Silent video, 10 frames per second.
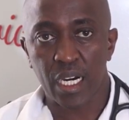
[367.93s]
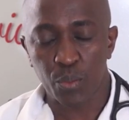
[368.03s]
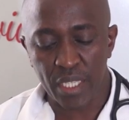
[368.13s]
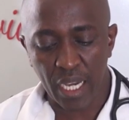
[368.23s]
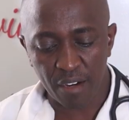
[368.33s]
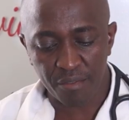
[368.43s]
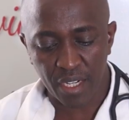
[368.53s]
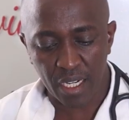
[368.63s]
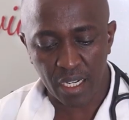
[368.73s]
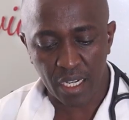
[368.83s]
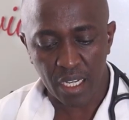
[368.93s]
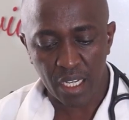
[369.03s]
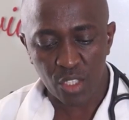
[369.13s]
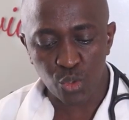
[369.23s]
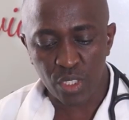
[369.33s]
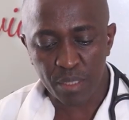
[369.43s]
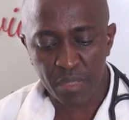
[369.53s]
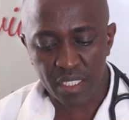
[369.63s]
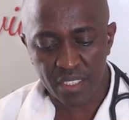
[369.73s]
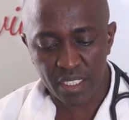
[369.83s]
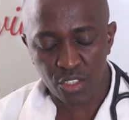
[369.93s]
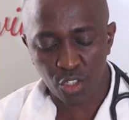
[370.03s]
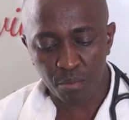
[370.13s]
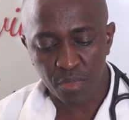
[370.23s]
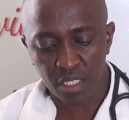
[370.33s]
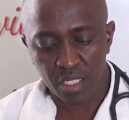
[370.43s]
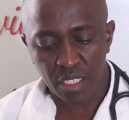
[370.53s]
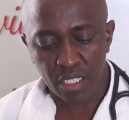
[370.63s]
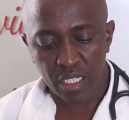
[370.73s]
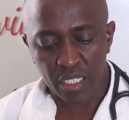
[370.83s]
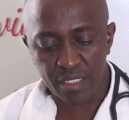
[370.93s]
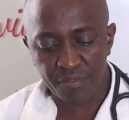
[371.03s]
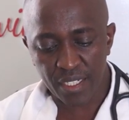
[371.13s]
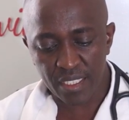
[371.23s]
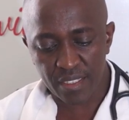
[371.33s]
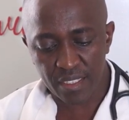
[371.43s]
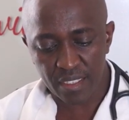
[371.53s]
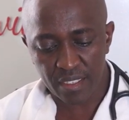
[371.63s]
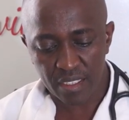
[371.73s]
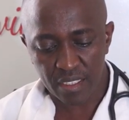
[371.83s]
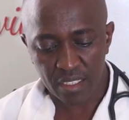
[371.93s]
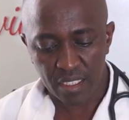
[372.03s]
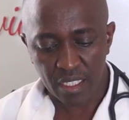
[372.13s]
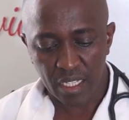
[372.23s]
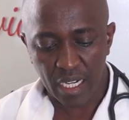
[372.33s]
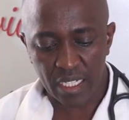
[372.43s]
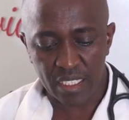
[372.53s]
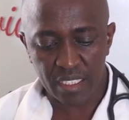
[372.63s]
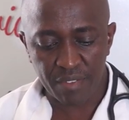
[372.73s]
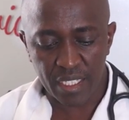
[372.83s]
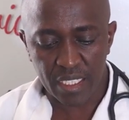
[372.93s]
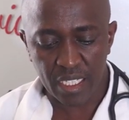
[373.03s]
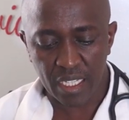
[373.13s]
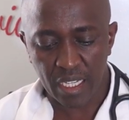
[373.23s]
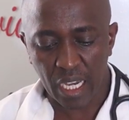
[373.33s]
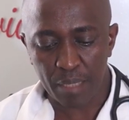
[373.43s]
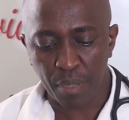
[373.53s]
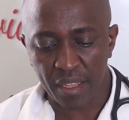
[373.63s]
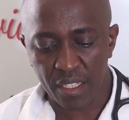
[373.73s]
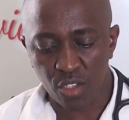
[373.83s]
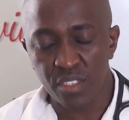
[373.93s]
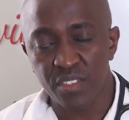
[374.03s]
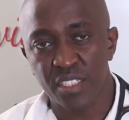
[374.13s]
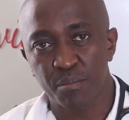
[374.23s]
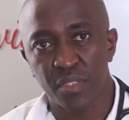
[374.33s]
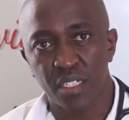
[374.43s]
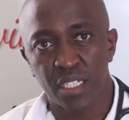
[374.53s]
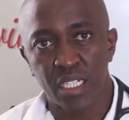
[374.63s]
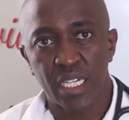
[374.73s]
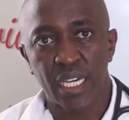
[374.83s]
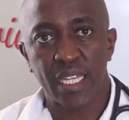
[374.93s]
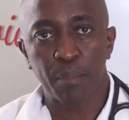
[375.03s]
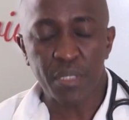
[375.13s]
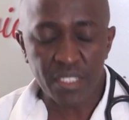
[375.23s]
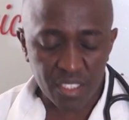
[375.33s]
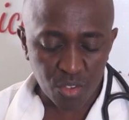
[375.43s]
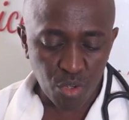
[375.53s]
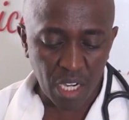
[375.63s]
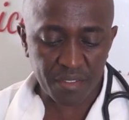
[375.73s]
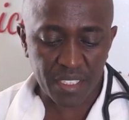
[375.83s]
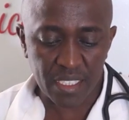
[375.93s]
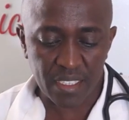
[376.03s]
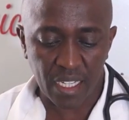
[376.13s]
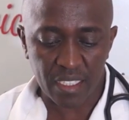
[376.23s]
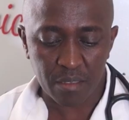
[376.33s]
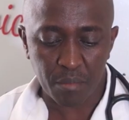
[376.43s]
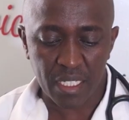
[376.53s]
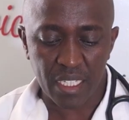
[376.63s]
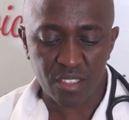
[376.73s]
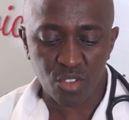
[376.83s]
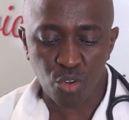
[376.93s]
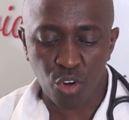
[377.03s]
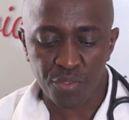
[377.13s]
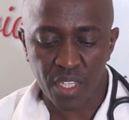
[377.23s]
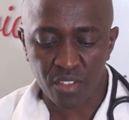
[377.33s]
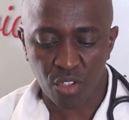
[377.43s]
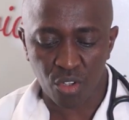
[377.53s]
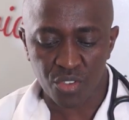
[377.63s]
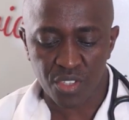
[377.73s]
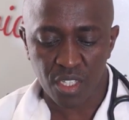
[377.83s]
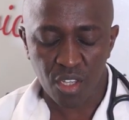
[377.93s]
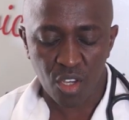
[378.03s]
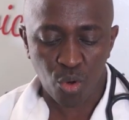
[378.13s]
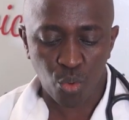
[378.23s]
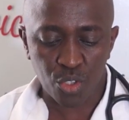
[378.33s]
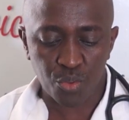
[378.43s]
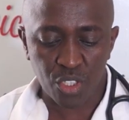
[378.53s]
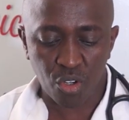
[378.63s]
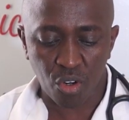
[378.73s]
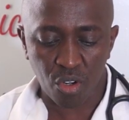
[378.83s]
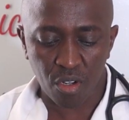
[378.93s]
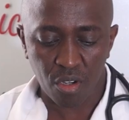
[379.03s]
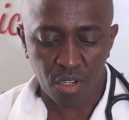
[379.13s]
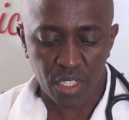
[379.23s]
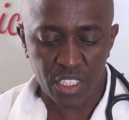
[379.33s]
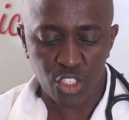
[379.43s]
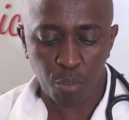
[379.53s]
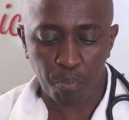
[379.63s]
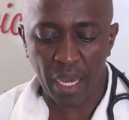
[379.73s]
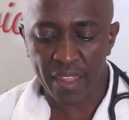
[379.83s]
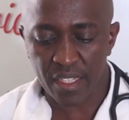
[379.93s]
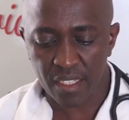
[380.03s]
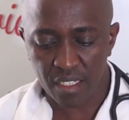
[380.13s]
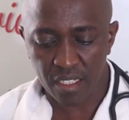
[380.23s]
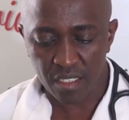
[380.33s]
We have uremic syndrome, liver disease, and even hyperthyroidism. There are patients who have seizures, but there is no obvious cause, what we call idiopathic.